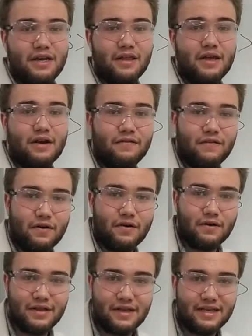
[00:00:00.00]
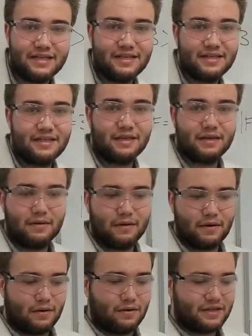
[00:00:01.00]
and therefore this
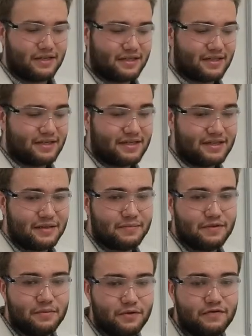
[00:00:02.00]
causes the cesium to